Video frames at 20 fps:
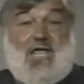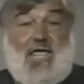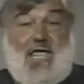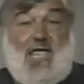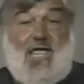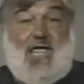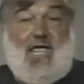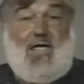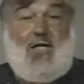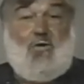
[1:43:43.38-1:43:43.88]

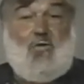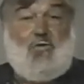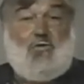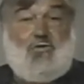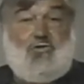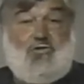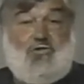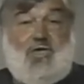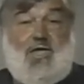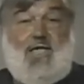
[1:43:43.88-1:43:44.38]
but
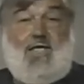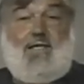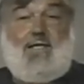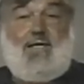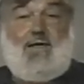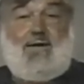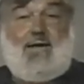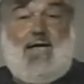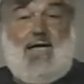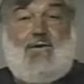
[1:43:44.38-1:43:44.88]
he or
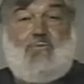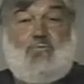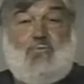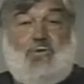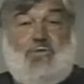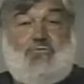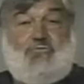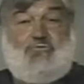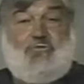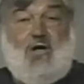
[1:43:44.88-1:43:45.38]
she
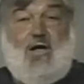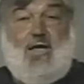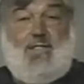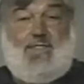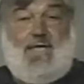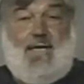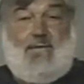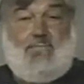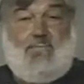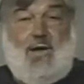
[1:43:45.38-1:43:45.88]
cannot
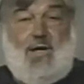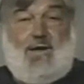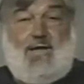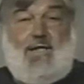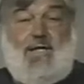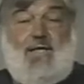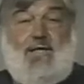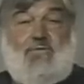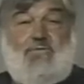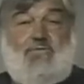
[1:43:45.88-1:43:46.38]
withdraw
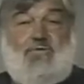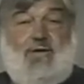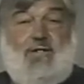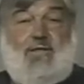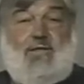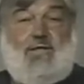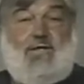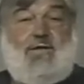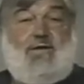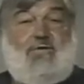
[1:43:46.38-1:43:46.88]
that money
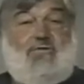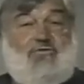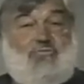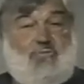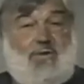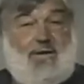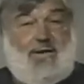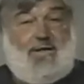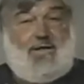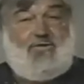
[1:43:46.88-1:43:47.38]
until
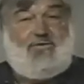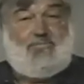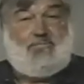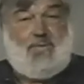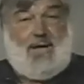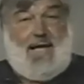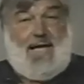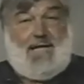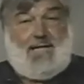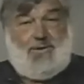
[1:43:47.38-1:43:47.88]
it is
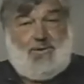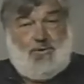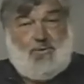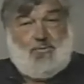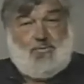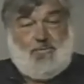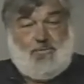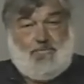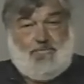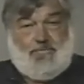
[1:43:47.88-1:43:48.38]
released
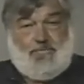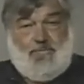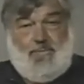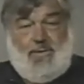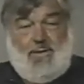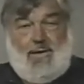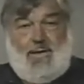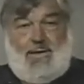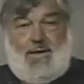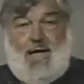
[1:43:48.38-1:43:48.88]
by you.
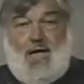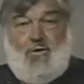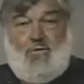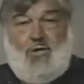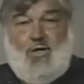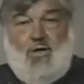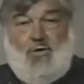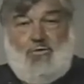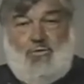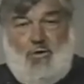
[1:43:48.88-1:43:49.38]

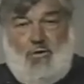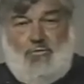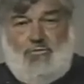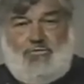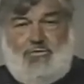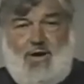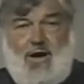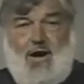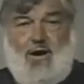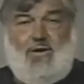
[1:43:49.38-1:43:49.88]
Now,
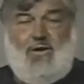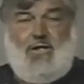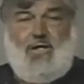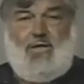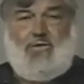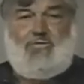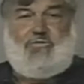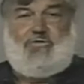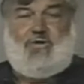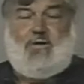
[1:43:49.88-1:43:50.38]
those
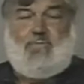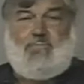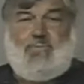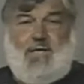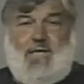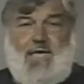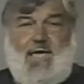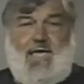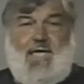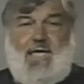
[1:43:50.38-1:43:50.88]
are
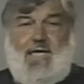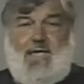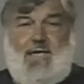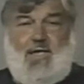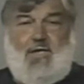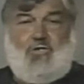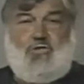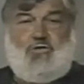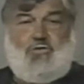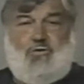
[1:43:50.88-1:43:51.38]
some
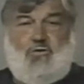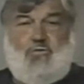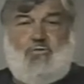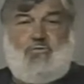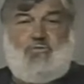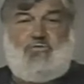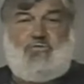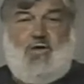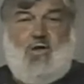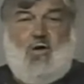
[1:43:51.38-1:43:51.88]
key
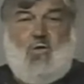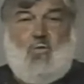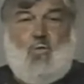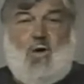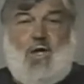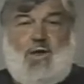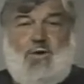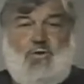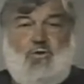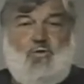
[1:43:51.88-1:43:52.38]

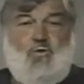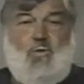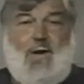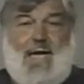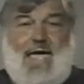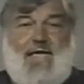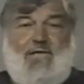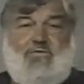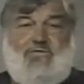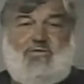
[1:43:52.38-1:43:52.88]
issues
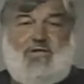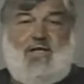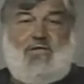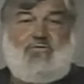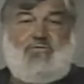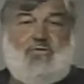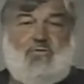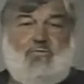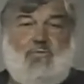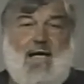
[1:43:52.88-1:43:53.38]
when new
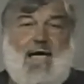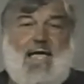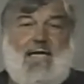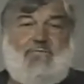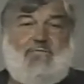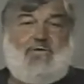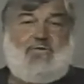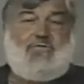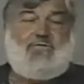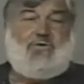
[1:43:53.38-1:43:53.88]
assets
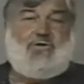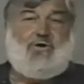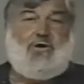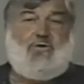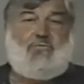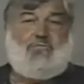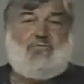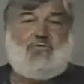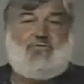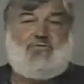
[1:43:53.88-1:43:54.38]
arrive
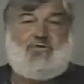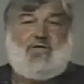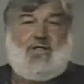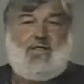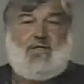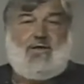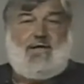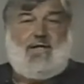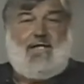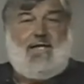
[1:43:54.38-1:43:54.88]
into your
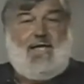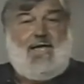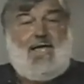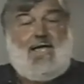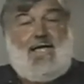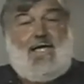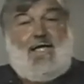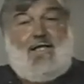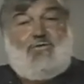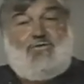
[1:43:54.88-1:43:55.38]

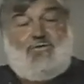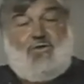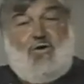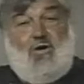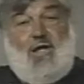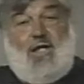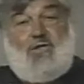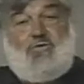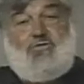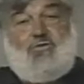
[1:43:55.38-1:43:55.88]
facility.
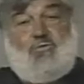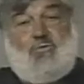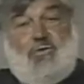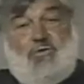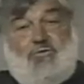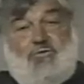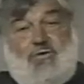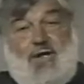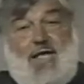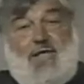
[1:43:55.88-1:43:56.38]
It's
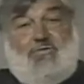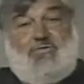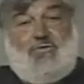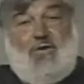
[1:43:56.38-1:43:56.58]
going to